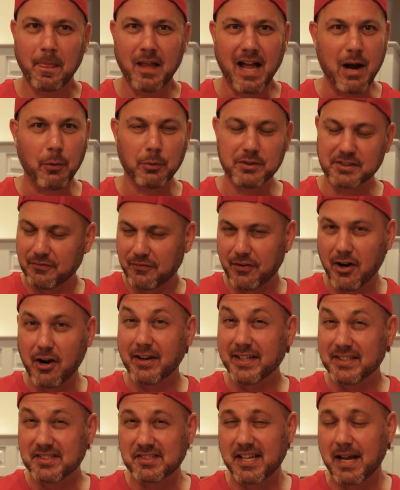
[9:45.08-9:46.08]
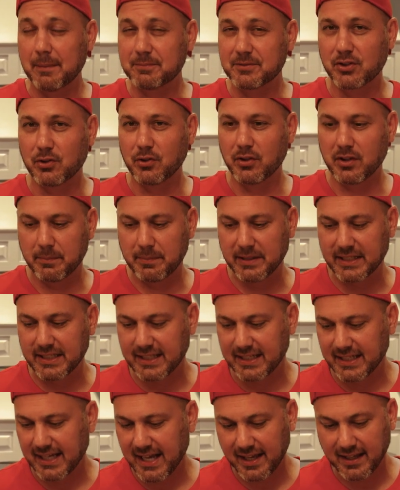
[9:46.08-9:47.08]
I was very skeptical in the
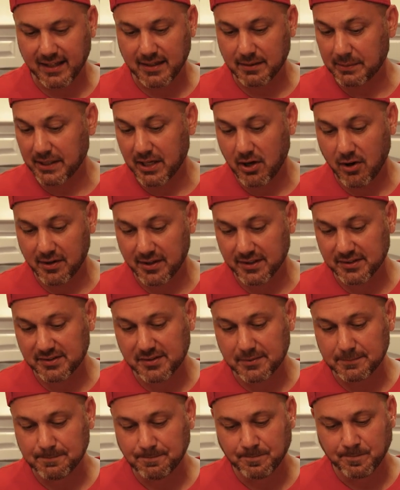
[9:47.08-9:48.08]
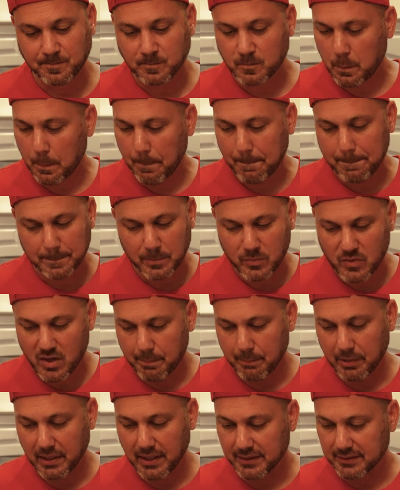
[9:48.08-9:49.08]
beginning, I gotta be honest,
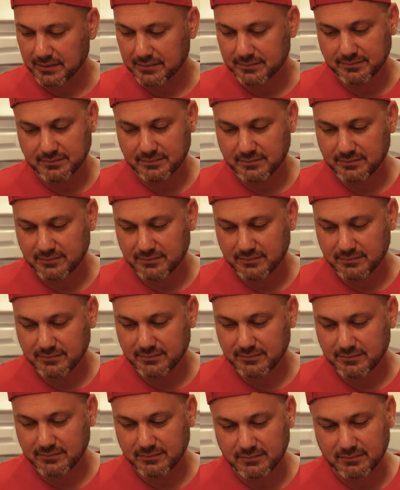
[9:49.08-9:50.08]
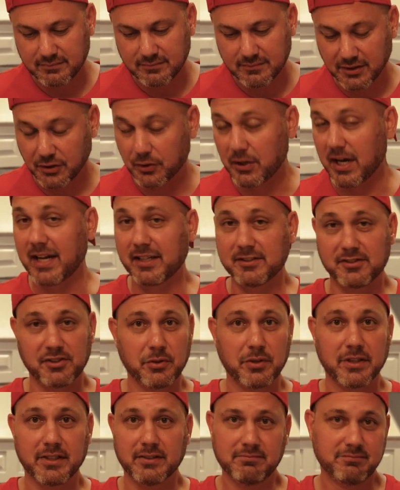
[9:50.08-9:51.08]
but you gotta
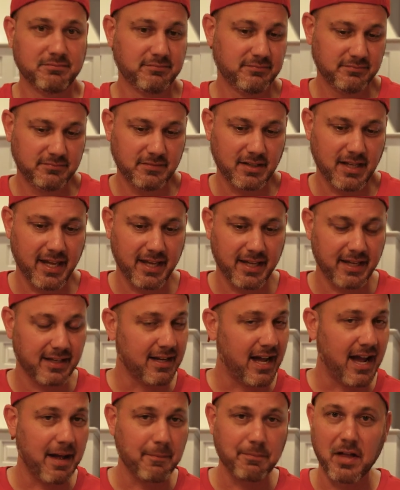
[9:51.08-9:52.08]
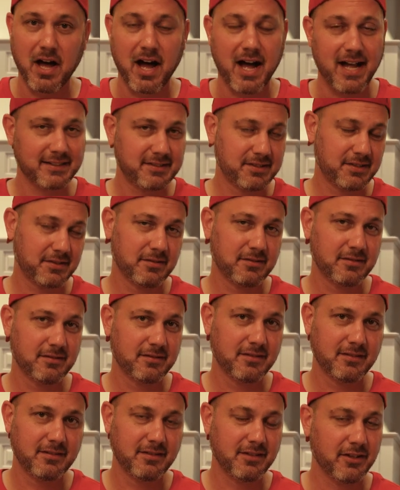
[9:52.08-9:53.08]
do it. And I'm not,
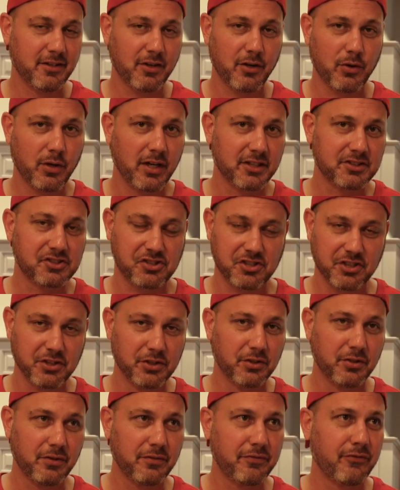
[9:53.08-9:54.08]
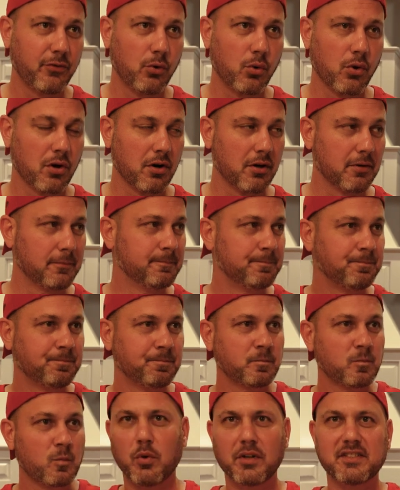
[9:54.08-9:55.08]
a shill for,
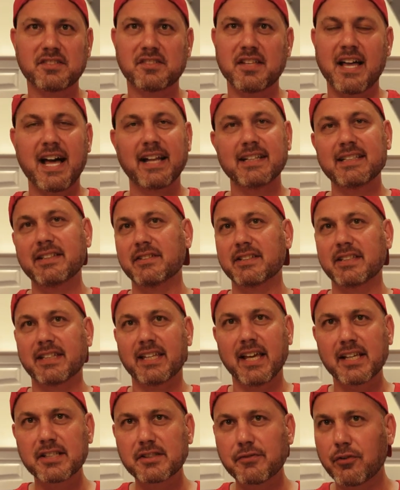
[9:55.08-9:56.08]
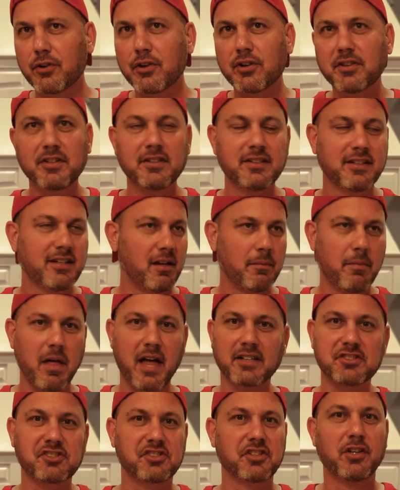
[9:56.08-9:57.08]
what is that, Kingsford? I'm
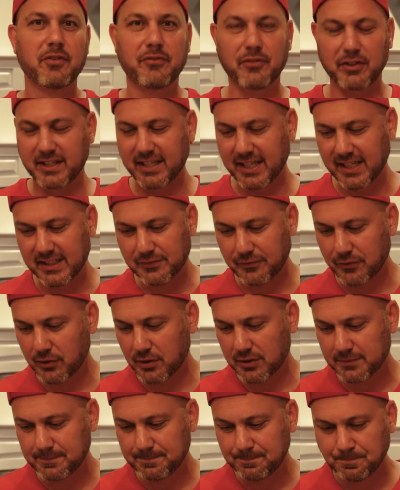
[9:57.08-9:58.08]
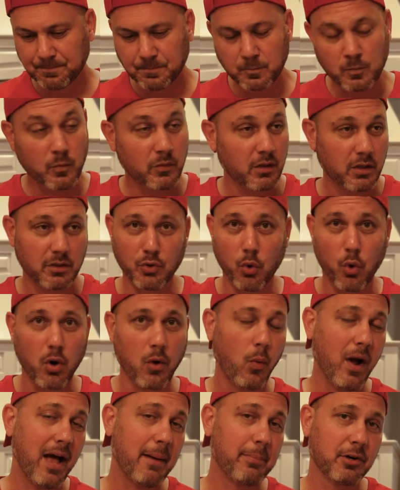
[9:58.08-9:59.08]
not a shill for Kingsford, nor
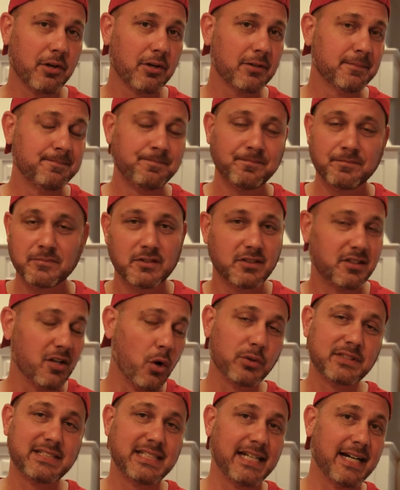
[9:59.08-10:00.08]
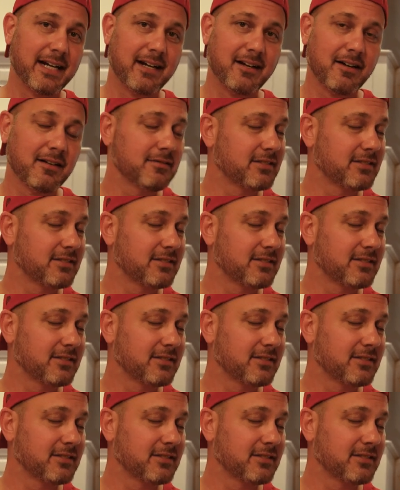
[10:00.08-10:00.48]
Weber, don't care,